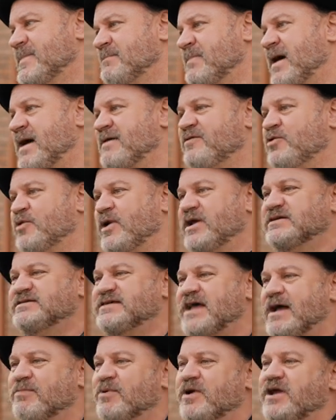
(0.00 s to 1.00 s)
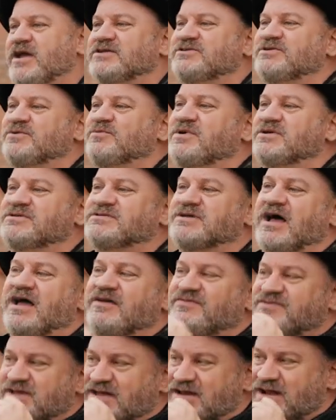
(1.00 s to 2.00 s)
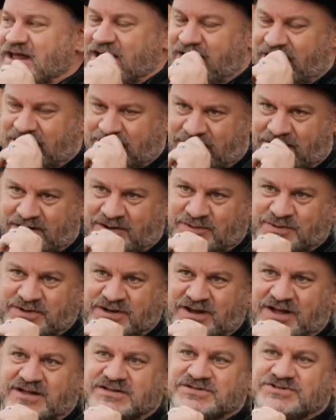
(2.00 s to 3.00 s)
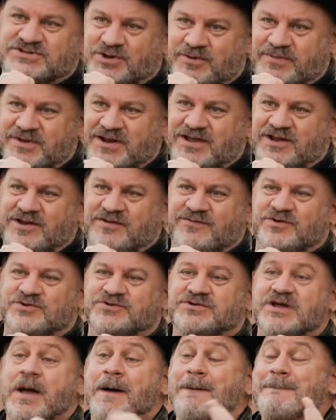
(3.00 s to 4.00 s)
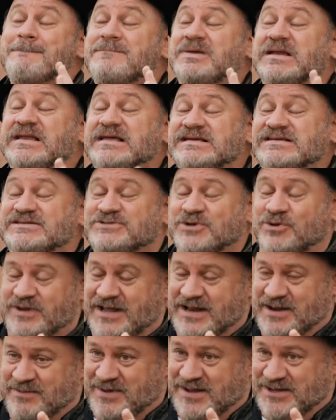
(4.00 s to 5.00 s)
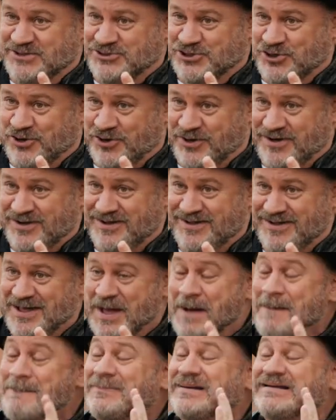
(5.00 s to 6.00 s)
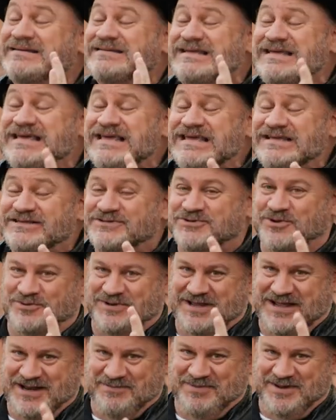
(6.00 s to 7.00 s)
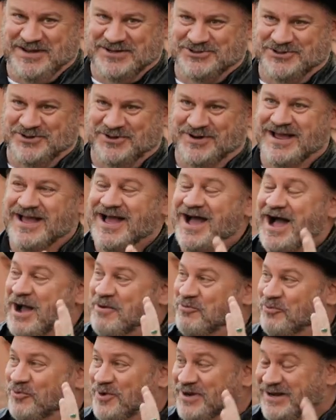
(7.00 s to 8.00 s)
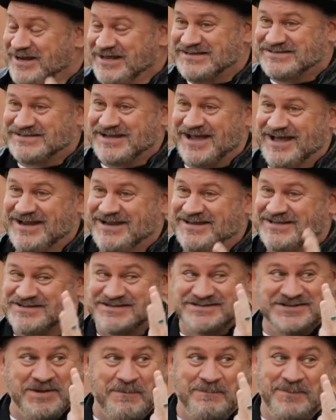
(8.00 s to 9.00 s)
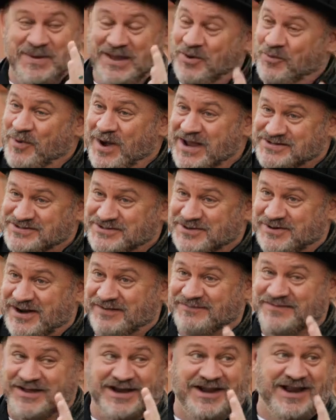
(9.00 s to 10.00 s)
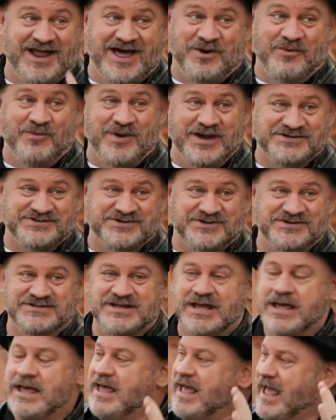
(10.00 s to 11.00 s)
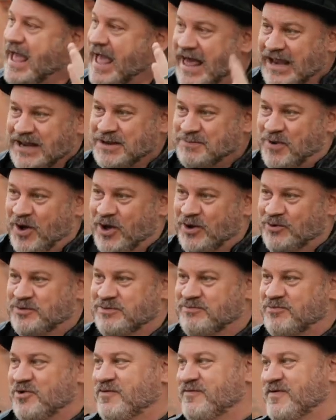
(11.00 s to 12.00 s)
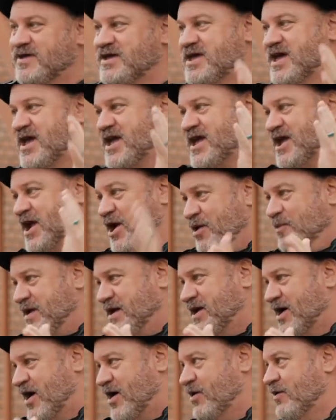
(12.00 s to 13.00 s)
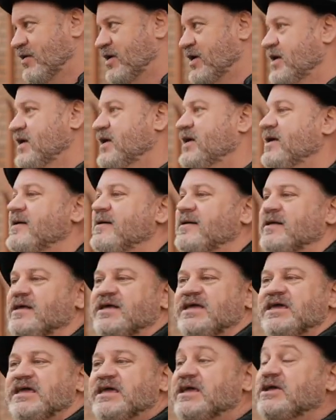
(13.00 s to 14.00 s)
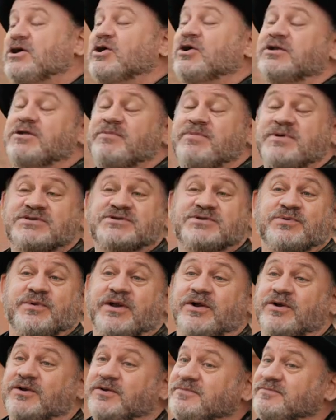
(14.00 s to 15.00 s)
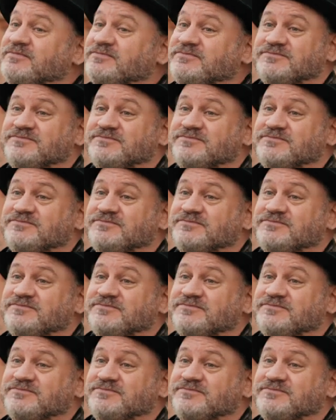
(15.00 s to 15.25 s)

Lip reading: my greatest apprehension was, I've seen Alec Baldwin on so many interviews, please don't let him be a jerk. Please don't let him be a jerk. I'm really excited. This is a big Western. I've done a lot of Westerns. Alec Baldwin movie, here we go. He couldn't have been sweeter.